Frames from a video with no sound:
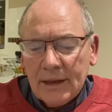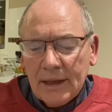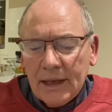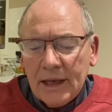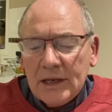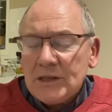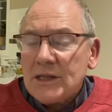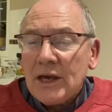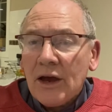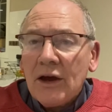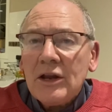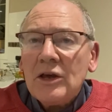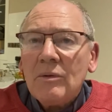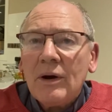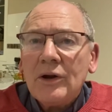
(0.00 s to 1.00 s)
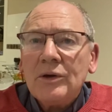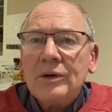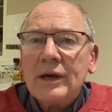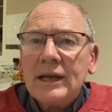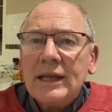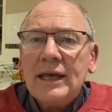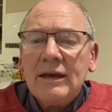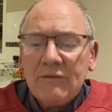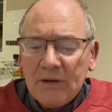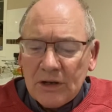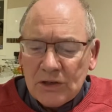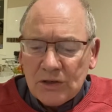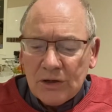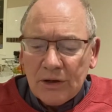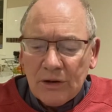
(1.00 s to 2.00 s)
He is the only one who can give
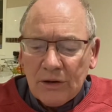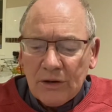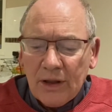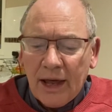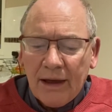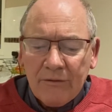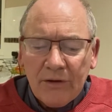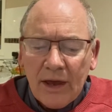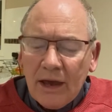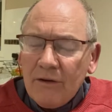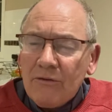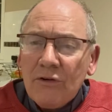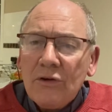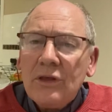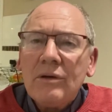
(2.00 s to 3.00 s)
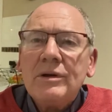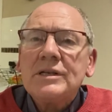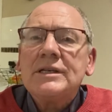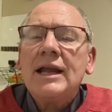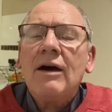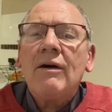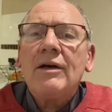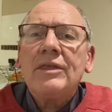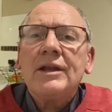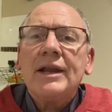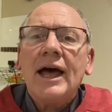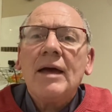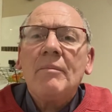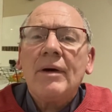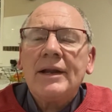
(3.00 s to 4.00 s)
eternal life, for there is no other
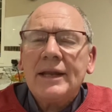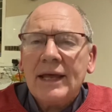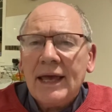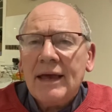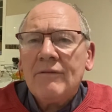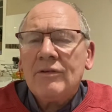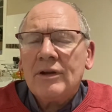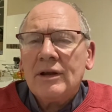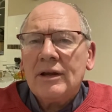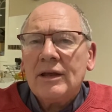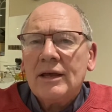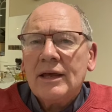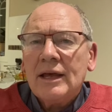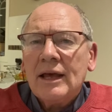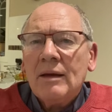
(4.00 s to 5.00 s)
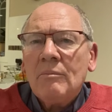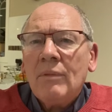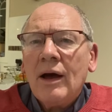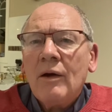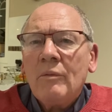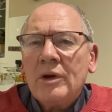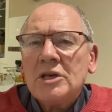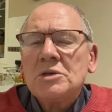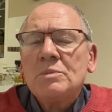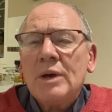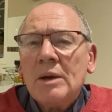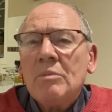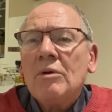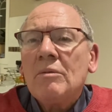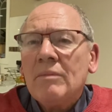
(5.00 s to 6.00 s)
name under heaven by which
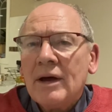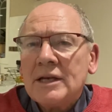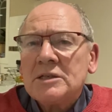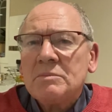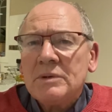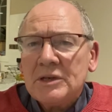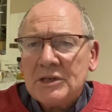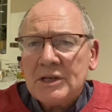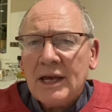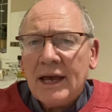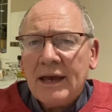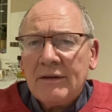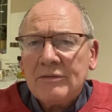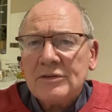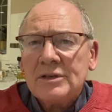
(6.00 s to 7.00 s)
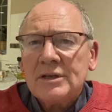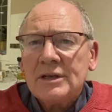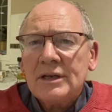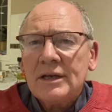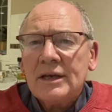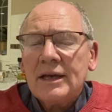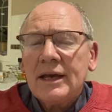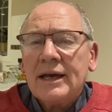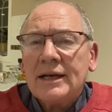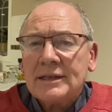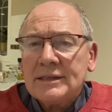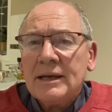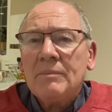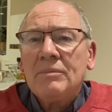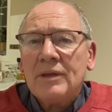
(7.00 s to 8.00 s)
people must be saved
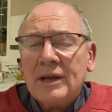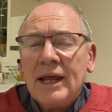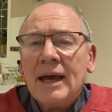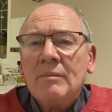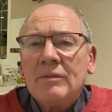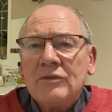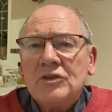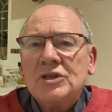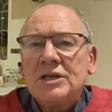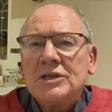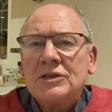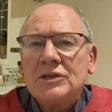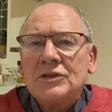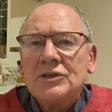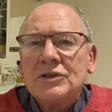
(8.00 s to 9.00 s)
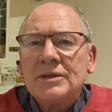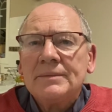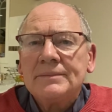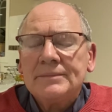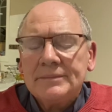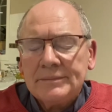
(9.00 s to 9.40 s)
except the name of Jesus.